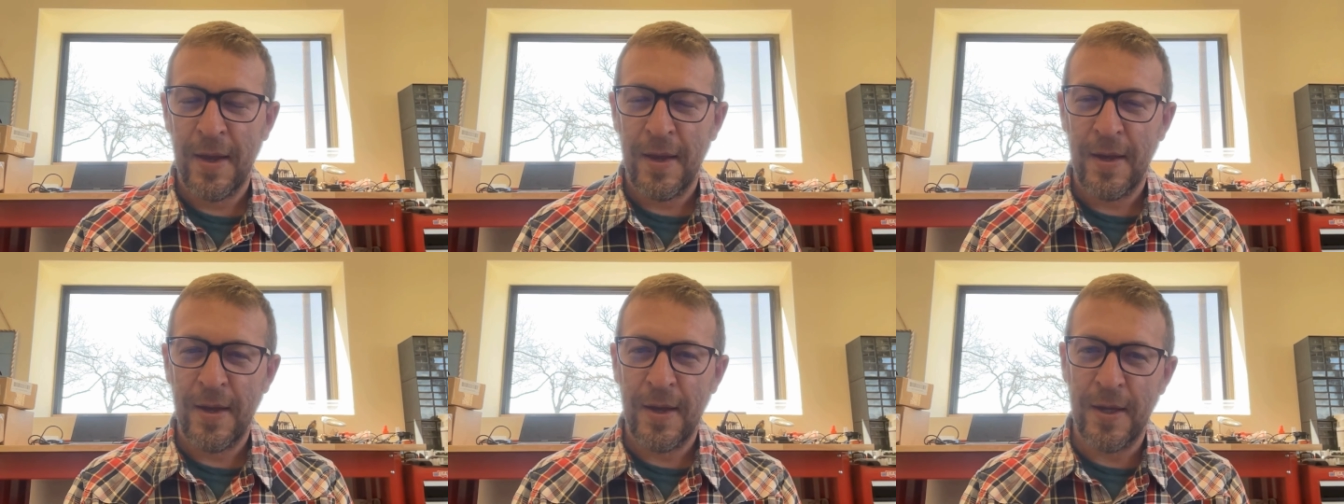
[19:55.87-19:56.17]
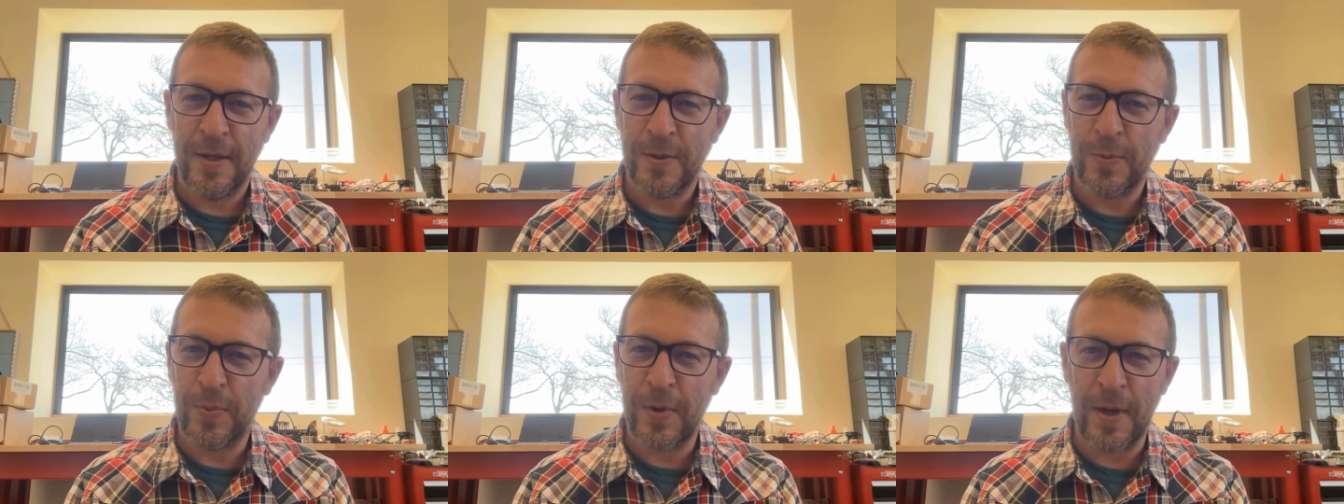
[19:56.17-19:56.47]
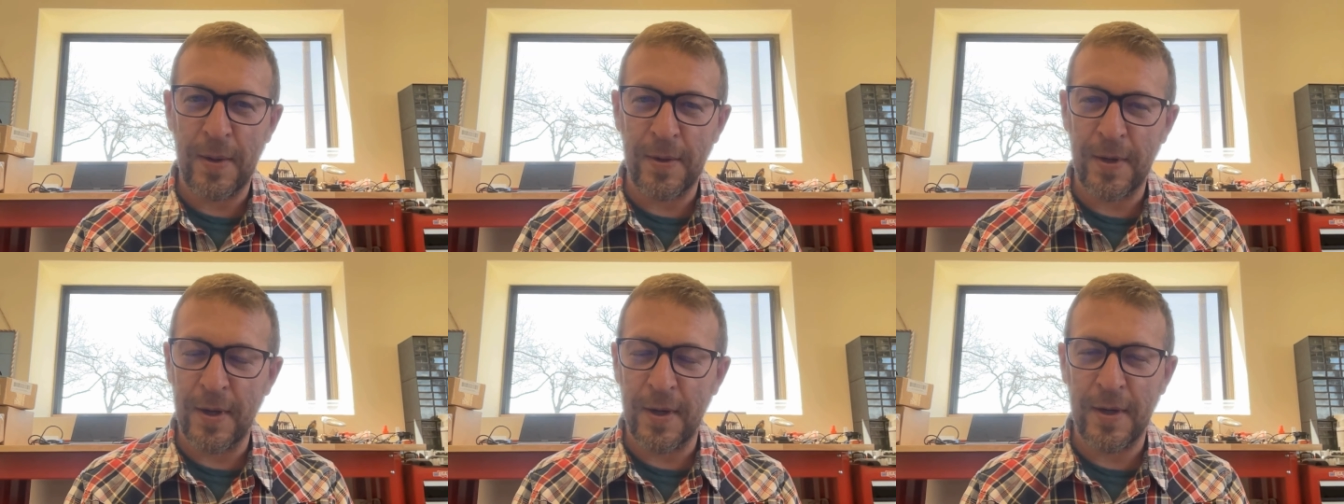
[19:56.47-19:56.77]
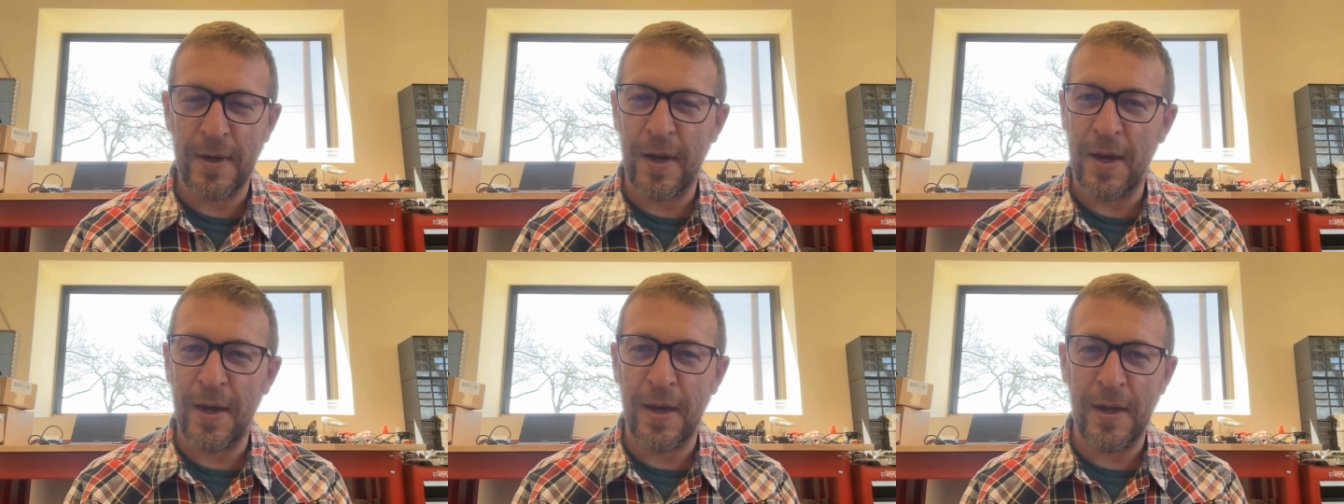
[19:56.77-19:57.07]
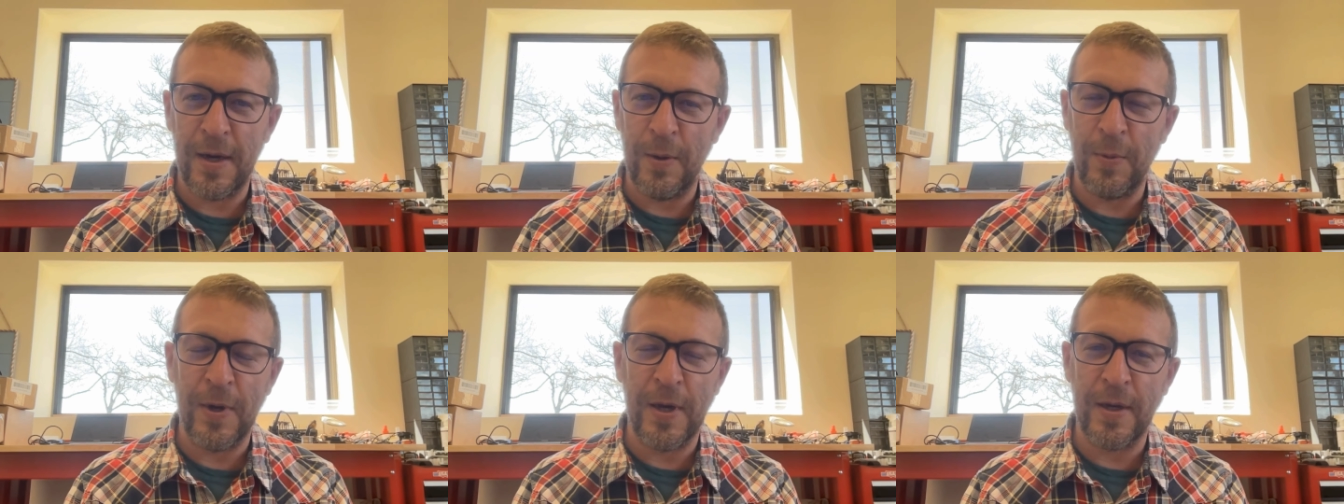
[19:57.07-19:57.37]
it's probably going to die
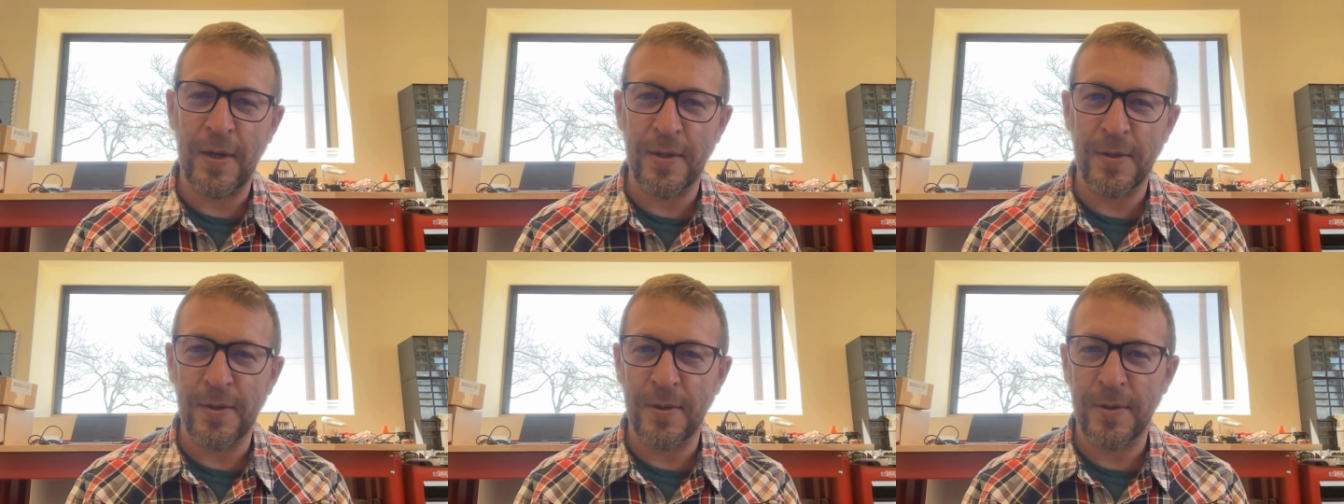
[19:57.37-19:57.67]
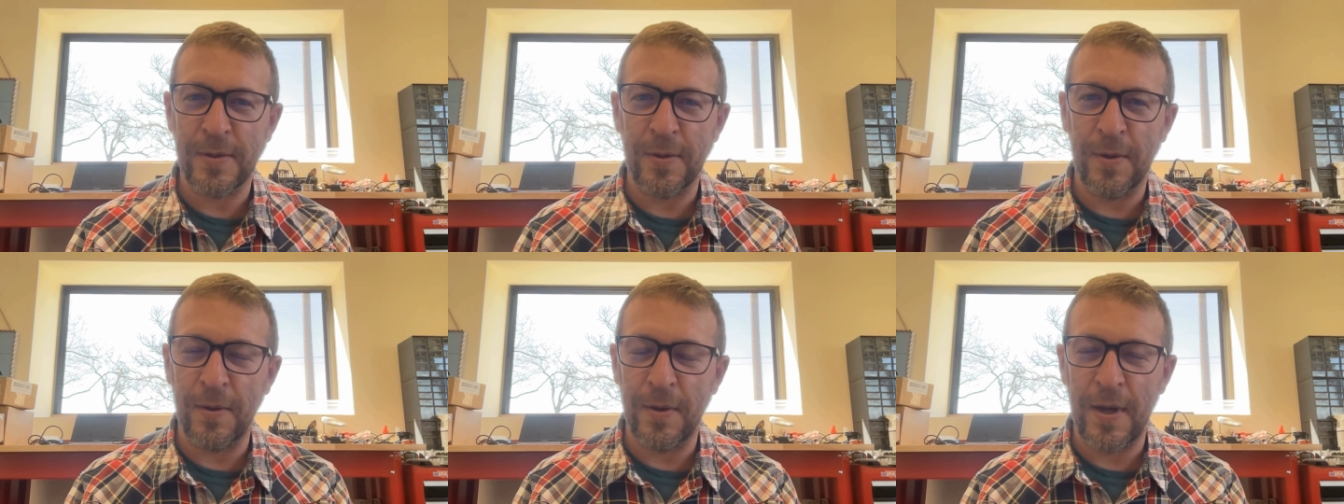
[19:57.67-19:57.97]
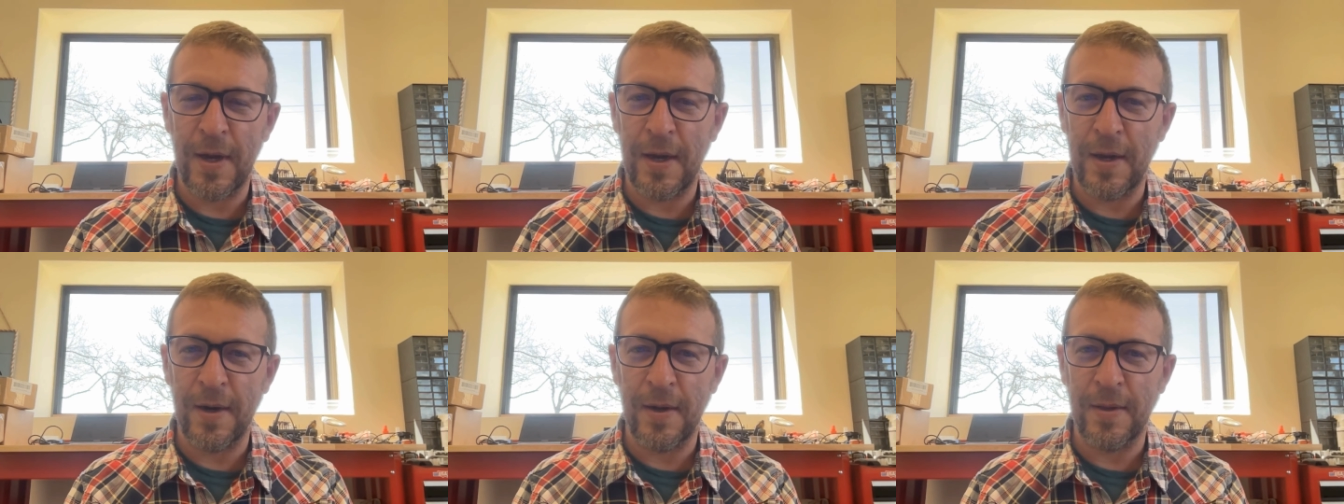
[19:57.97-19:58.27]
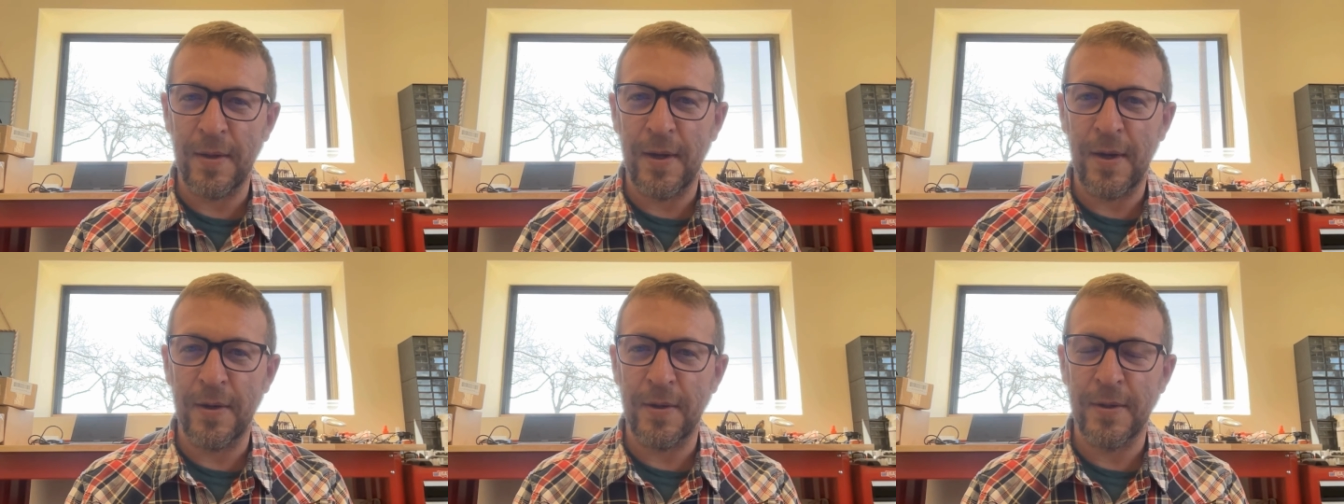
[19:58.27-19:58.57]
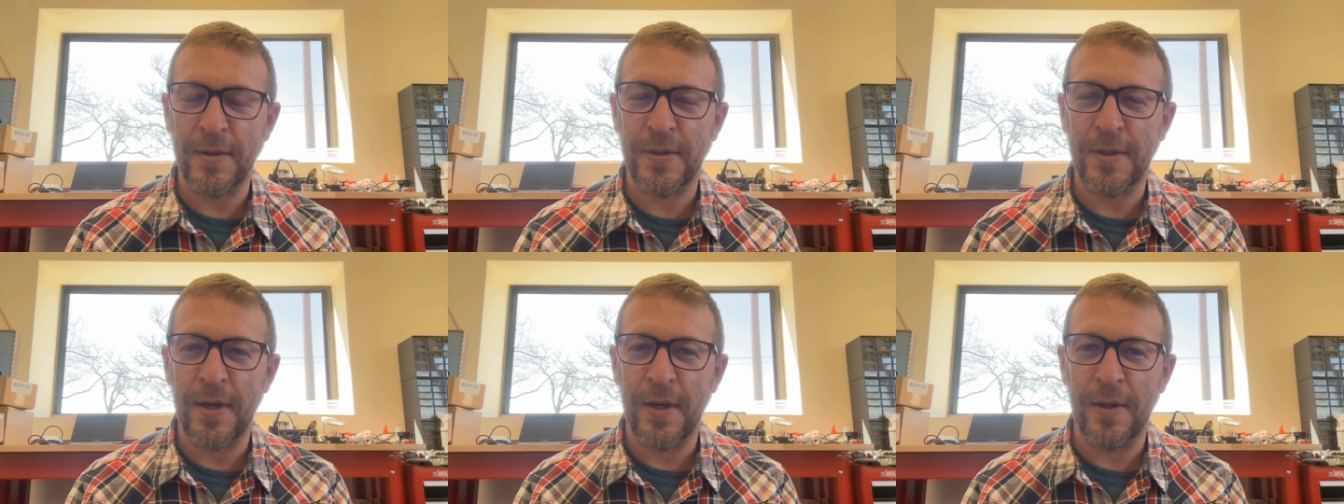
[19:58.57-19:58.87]
anyway because there's no light on the
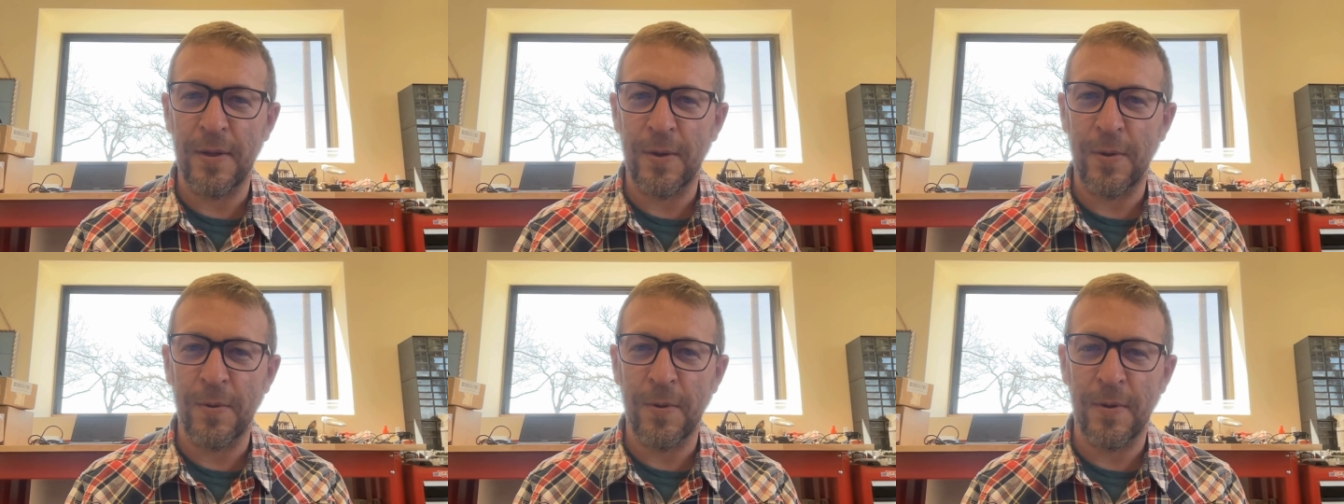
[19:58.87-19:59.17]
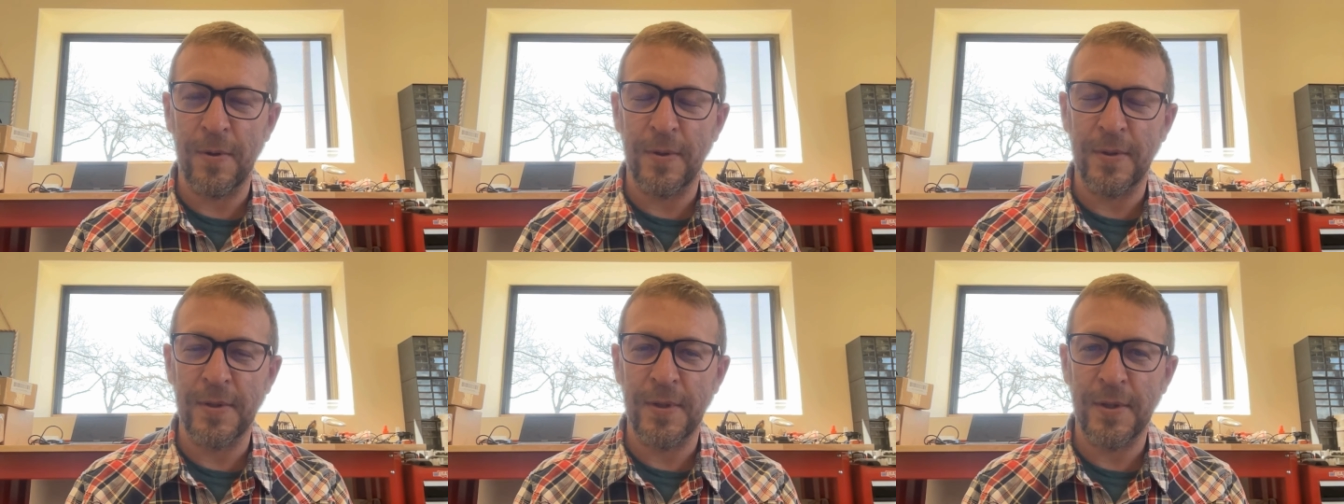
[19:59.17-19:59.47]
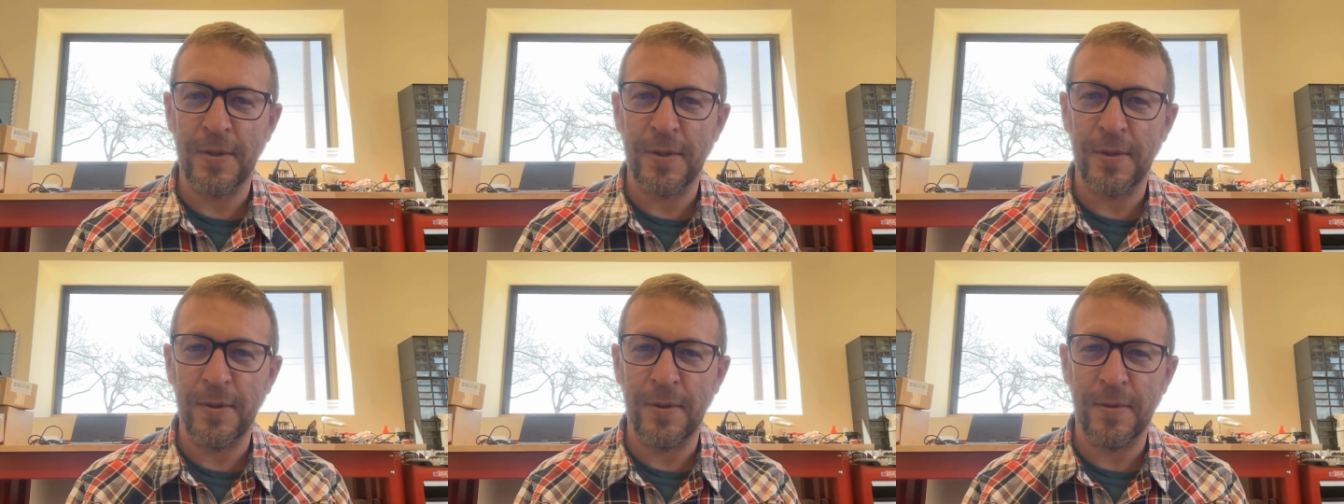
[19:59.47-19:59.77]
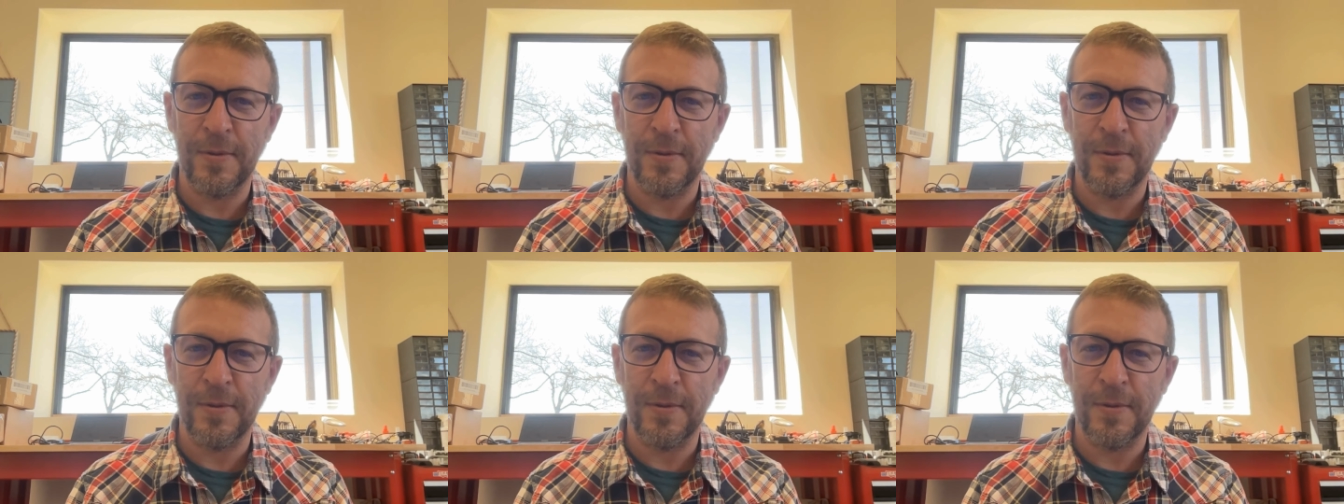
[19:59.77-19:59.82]
underside of the coral tissue.